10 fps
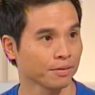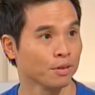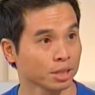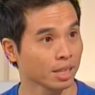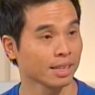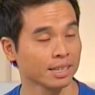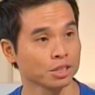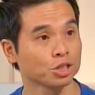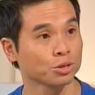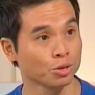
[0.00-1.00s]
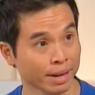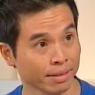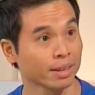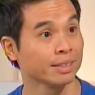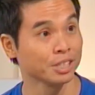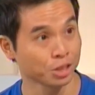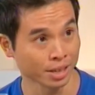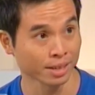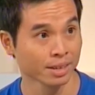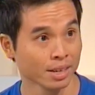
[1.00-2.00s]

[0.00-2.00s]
Firstly, there's the strength and conditioning.